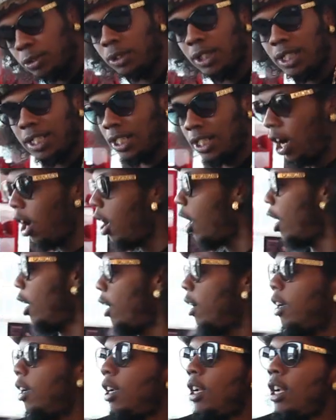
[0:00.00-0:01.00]
these are.
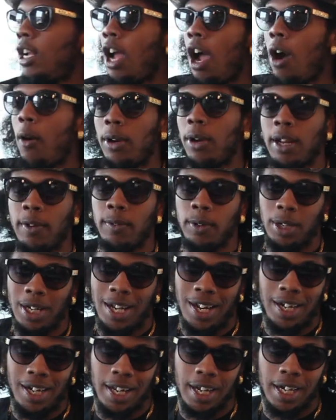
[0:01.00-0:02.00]
Or whatever,
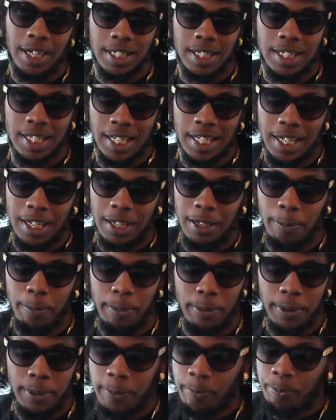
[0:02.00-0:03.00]
how they unzip.
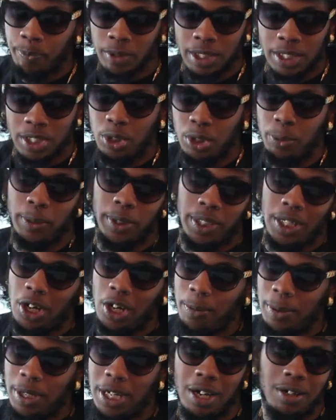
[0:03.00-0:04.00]
Super
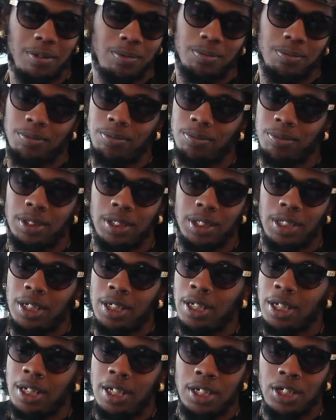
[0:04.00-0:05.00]
dope,
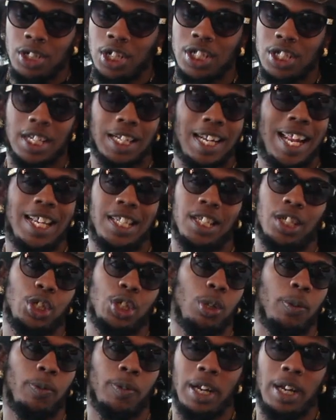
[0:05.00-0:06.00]
It's a classic shoe for